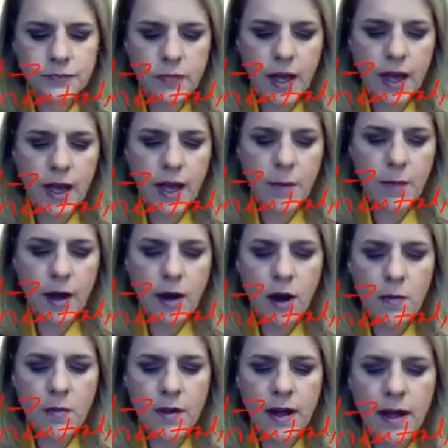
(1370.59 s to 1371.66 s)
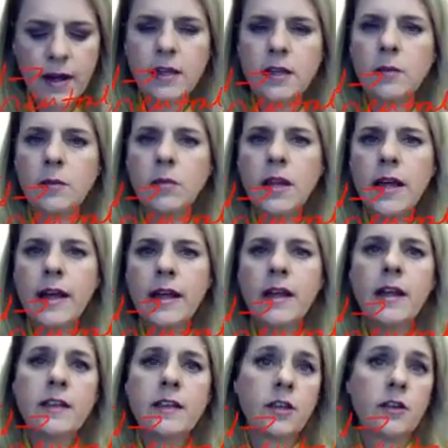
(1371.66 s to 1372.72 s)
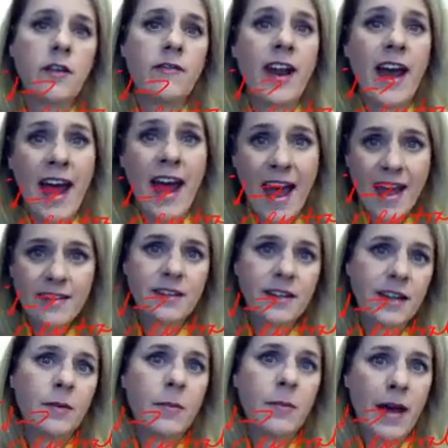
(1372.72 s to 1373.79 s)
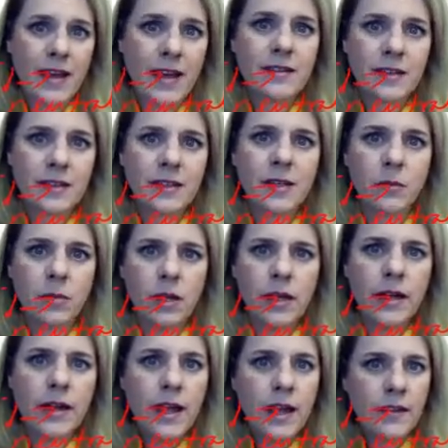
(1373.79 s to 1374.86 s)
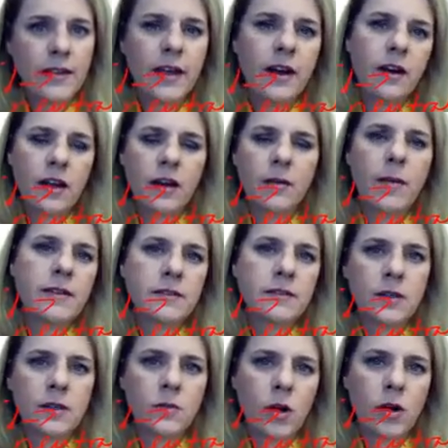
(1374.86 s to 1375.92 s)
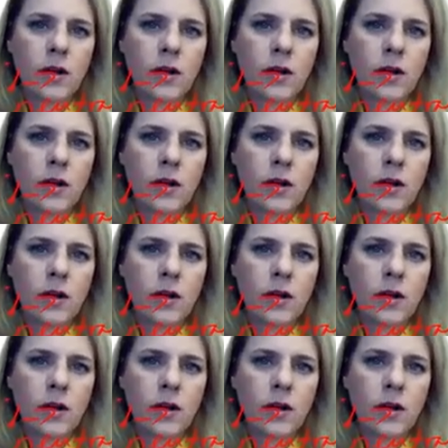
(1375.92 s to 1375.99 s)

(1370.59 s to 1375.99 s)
and bicarbonate in the blood, so you have an acid and a base in the blood. They are going to basically work